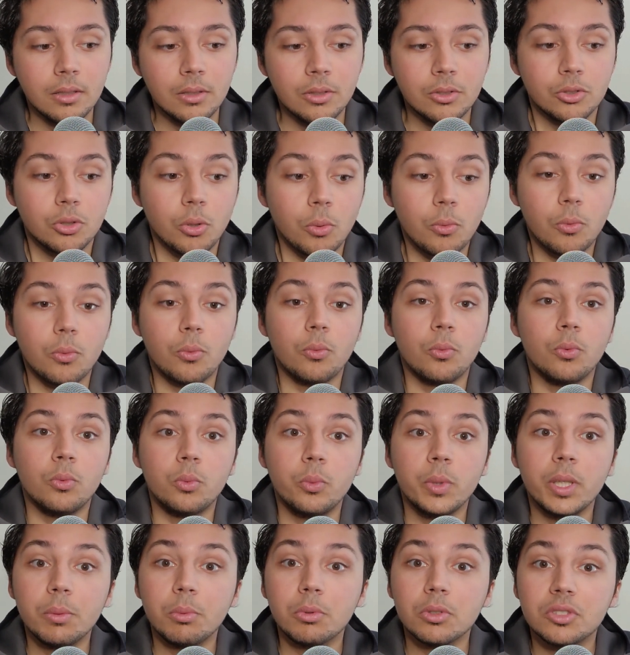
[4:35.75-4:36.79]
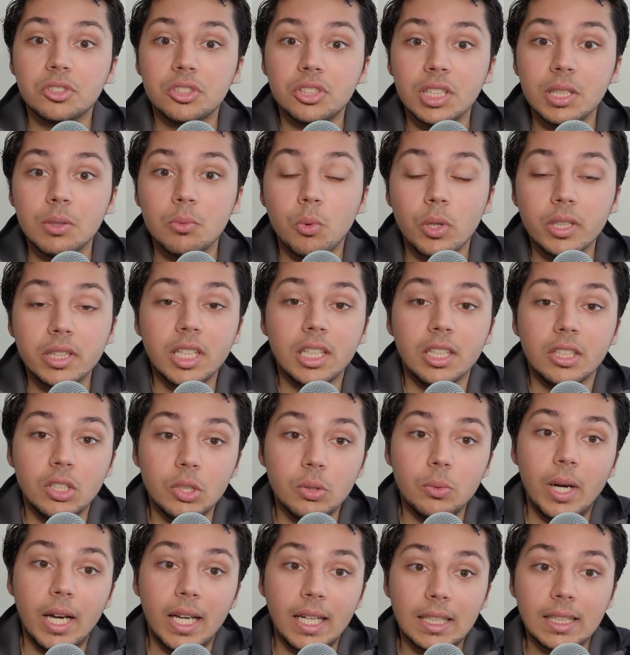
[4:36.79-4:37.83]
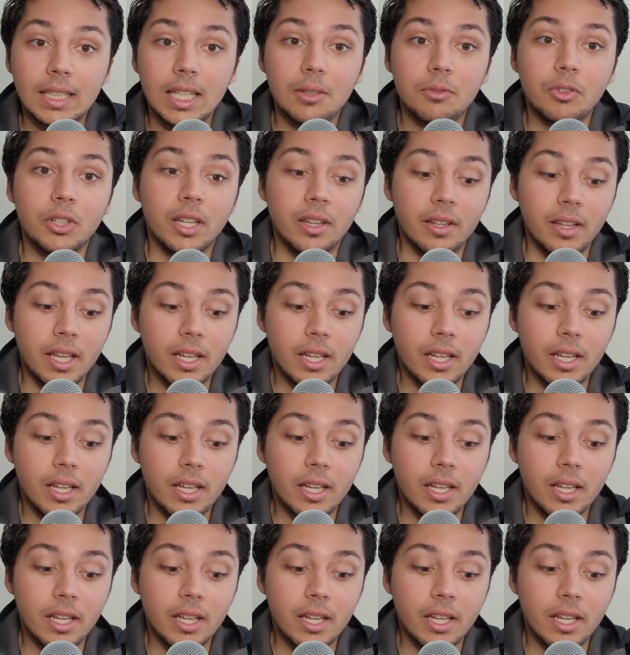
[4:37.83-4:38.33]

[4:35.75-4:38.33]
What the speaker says: So we will see what they do at 11.